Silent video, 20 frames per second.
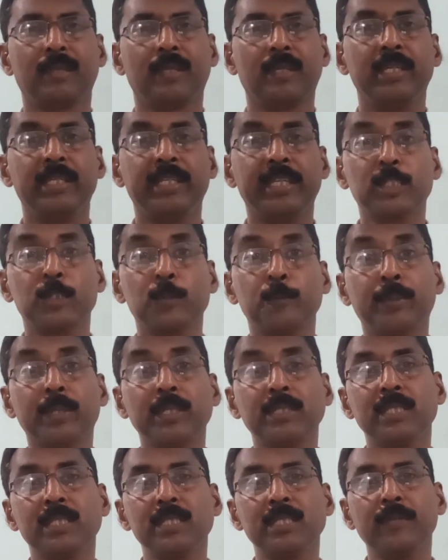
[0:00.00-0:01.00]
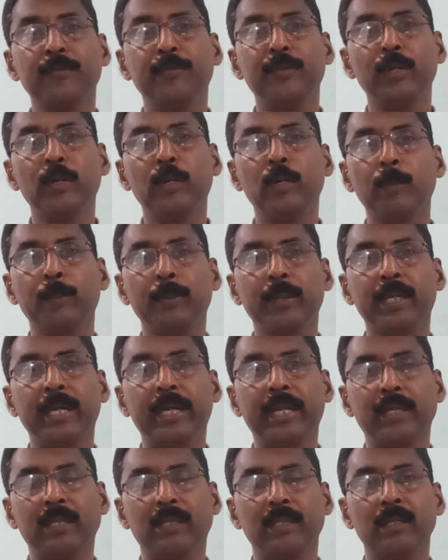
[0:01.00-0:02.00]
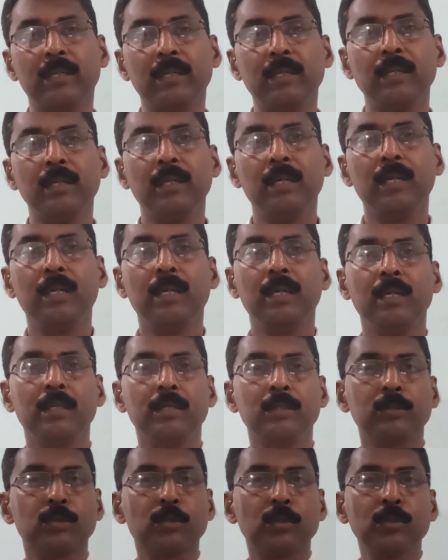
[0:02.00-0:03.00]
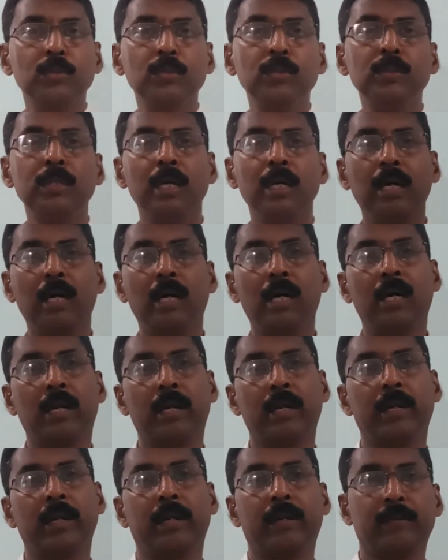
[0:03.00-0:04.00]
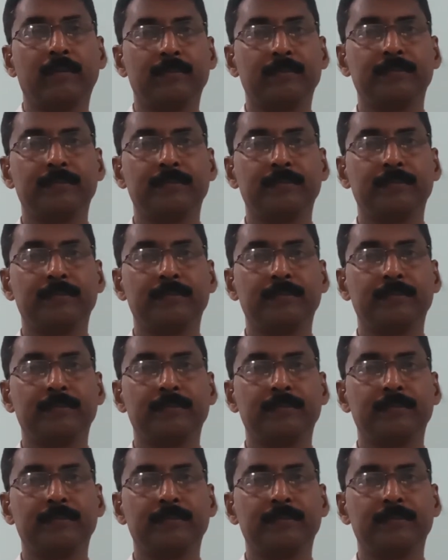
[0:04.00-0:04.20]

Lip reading: It expresses the phenotypic character through RNA.